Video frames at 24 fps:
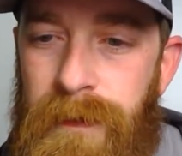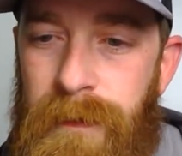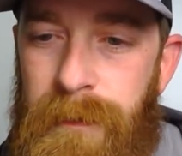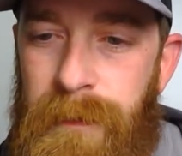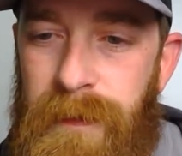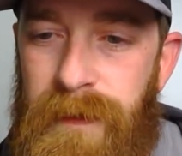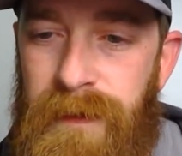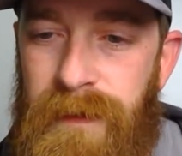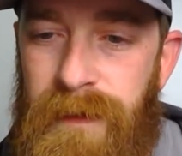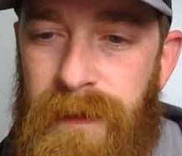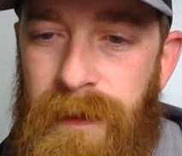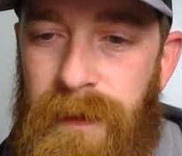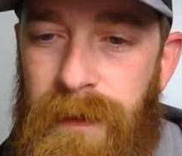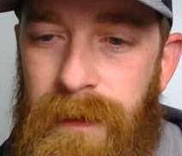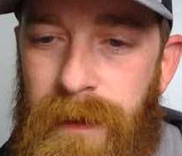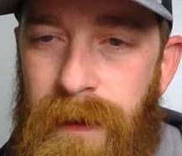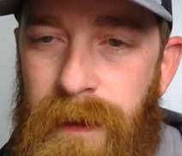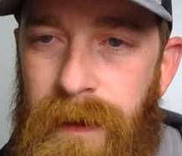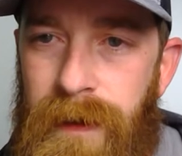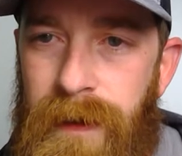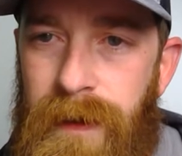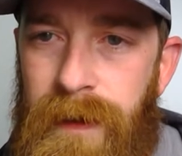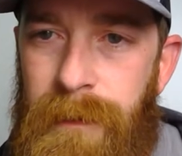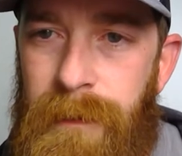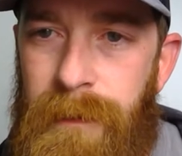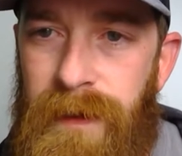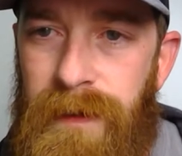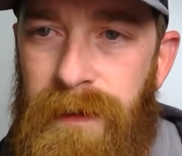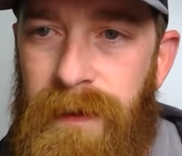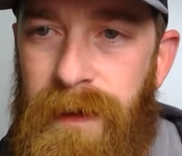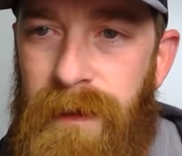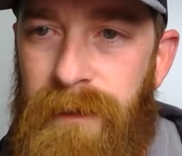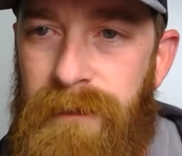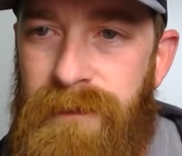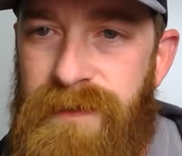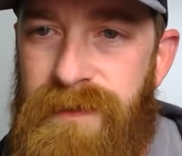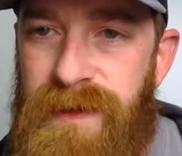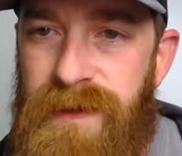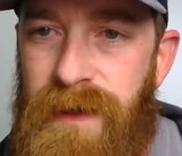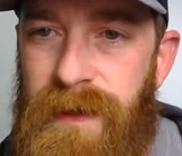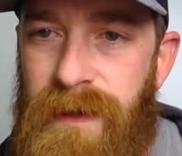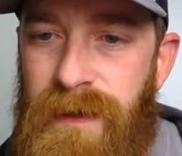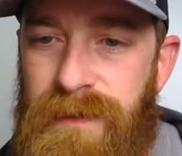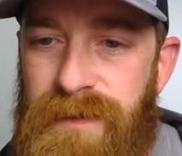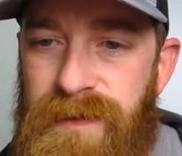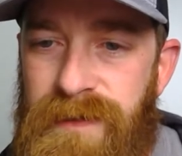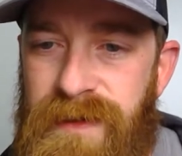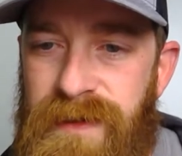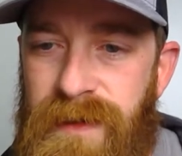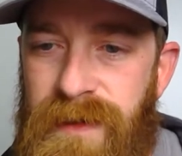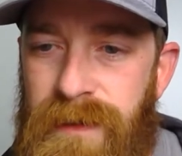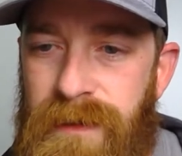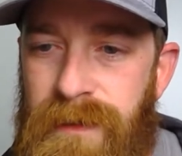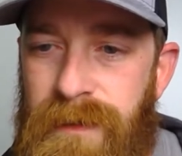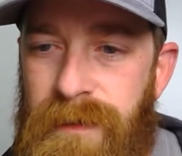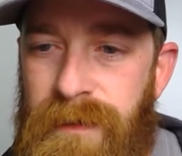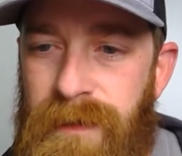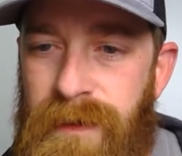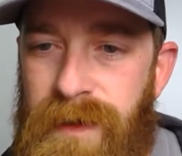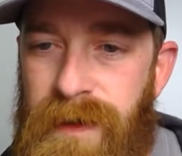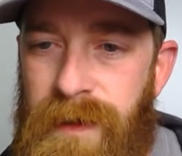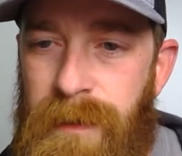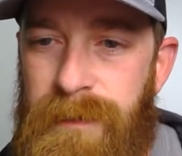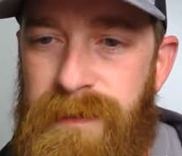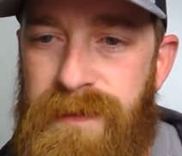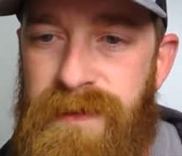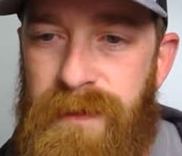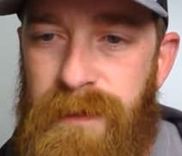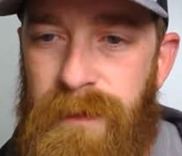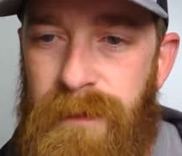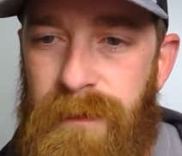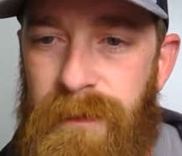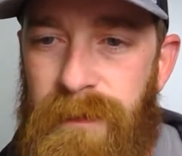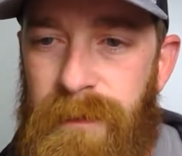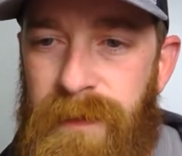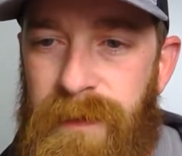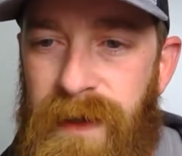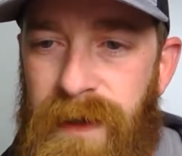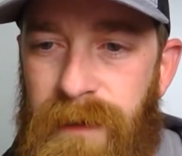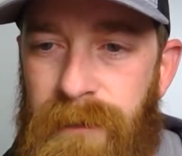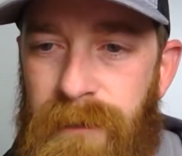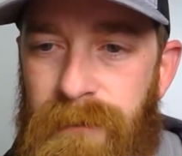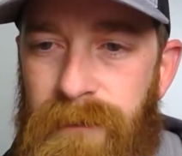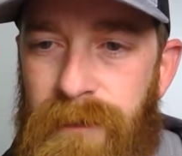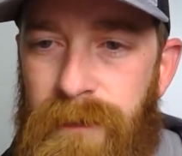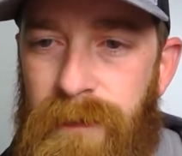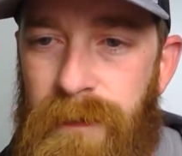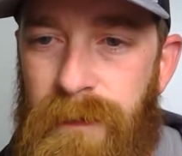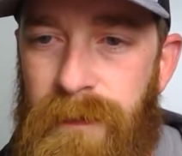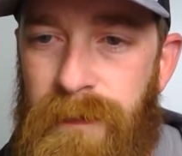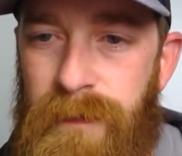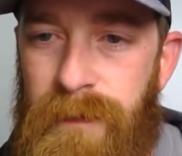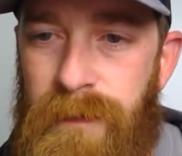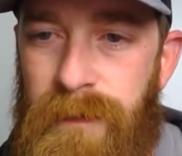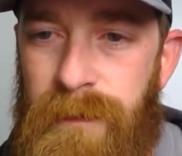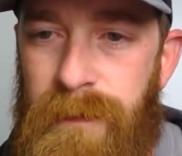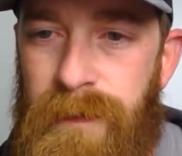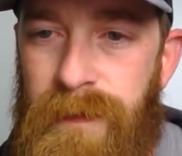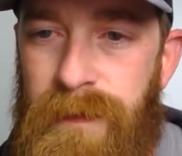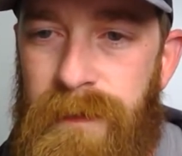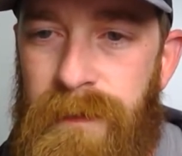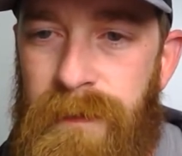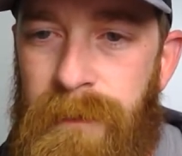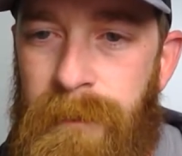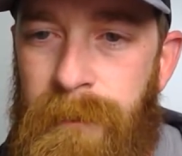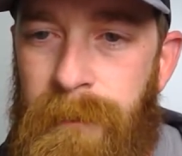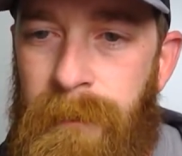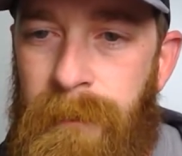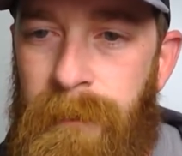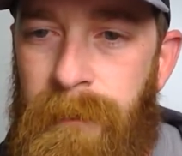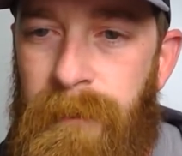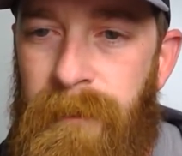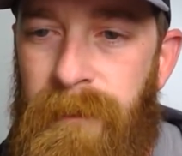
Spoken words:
I am on live chat. I just gotta keep scrolling back and forth through them all.